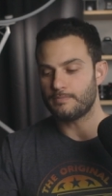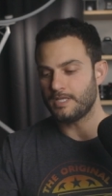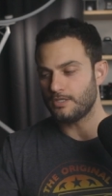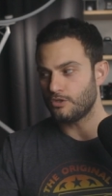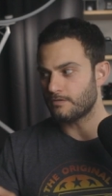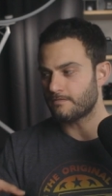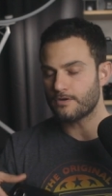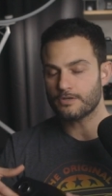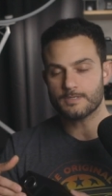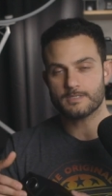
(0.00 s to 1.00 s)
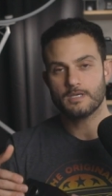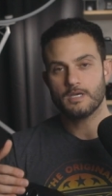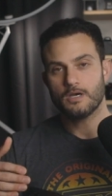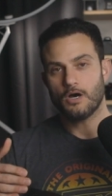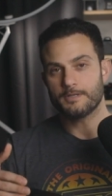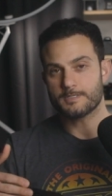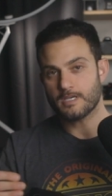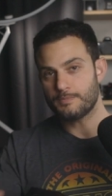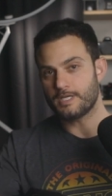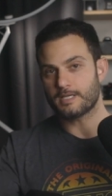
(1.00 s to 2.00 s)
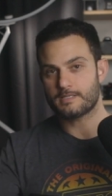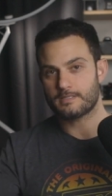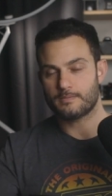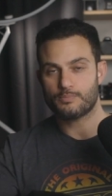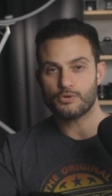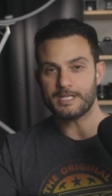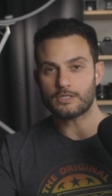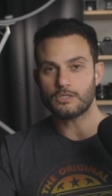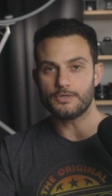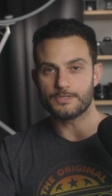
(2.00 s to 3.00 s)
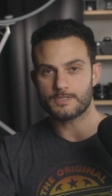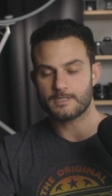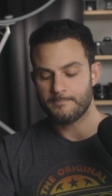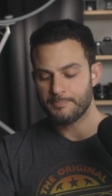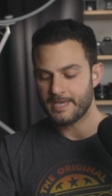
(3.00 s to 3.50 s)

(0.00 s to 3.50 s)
meaning you can focus on subjects pretty close.